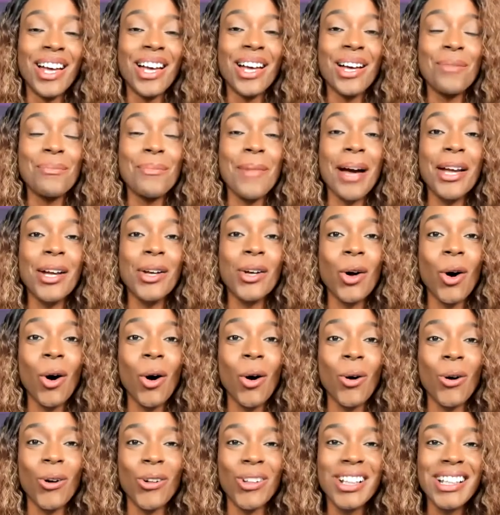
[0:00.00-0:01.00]
My
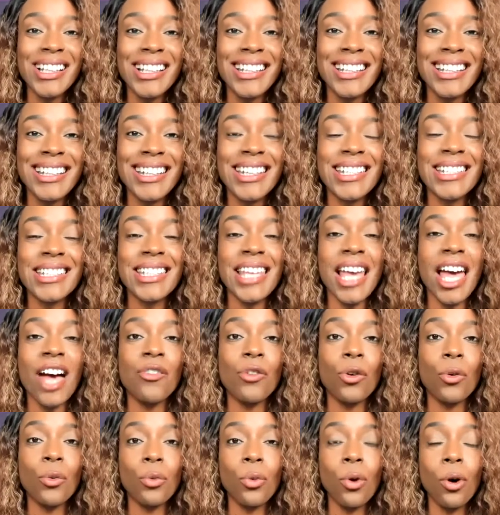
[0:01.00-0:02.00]
goal is to have a
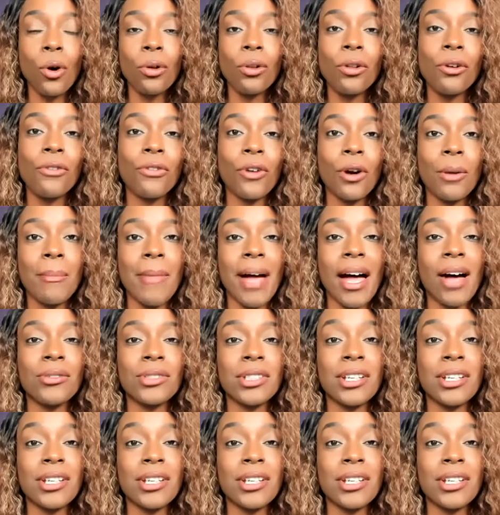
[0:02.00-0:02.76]
rollover amount